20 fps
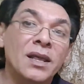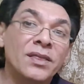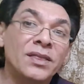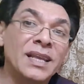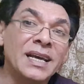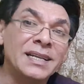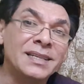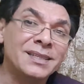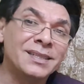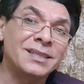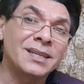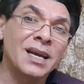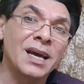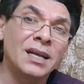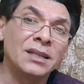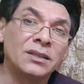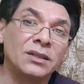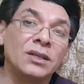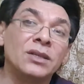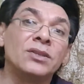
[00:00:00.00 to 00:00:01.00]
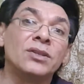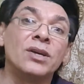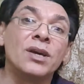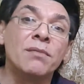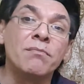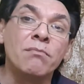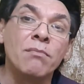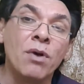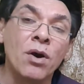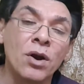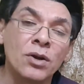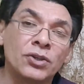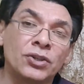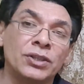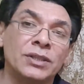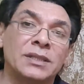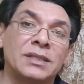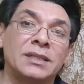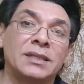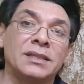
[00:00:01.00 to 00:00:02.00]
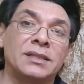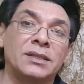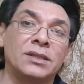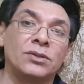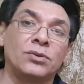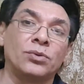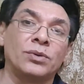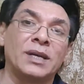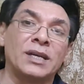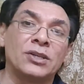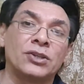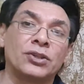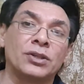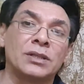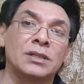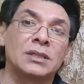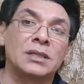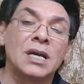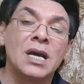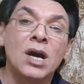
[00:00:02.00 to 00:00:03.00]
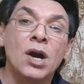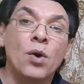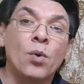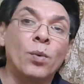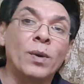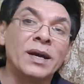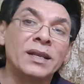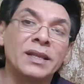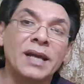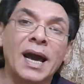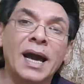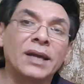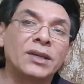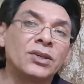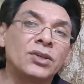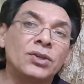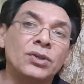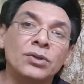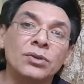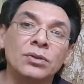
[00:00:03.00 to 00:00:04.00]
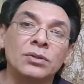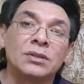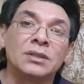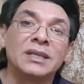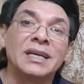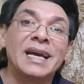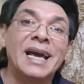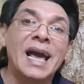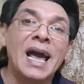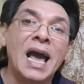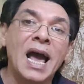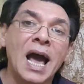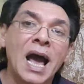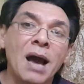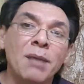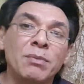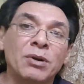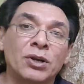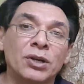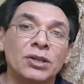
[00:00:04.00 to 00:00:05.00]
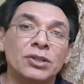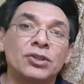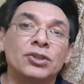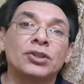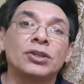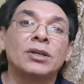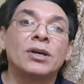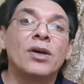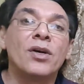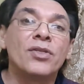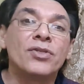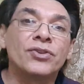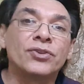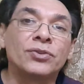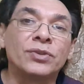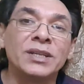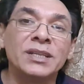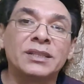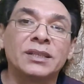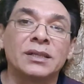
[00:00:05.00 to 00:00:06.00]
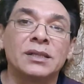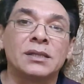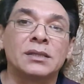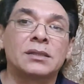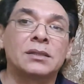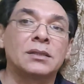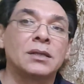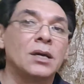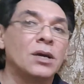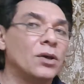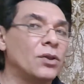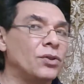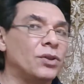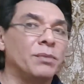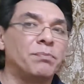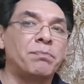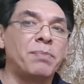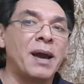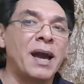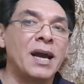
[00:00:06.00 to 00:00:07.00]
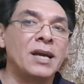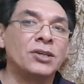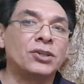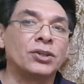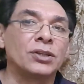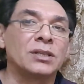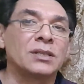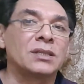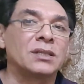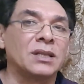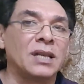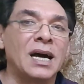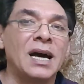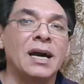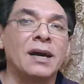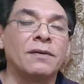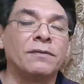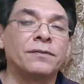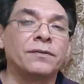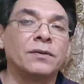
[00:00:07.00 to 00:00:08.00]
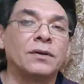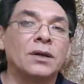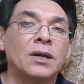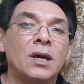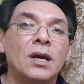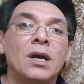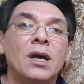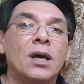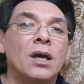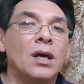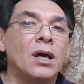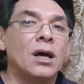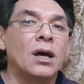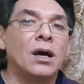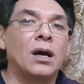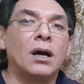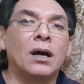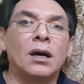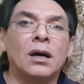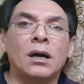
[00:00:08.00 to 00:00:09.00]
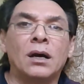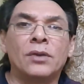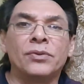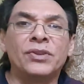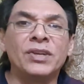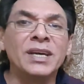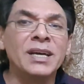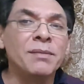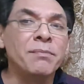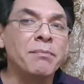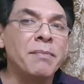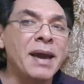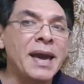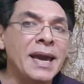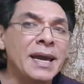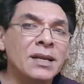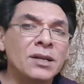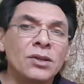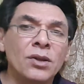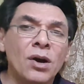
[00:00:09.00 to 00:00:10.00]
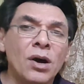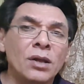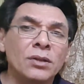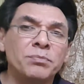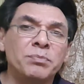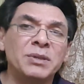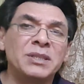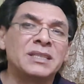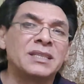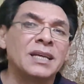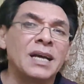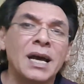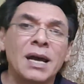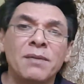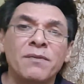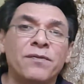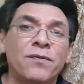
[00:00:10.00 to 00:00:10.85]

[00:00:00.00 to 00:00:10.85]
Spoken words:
That said, in emergency situations, when acute hemorrhage threatens the patient's life, there may not be time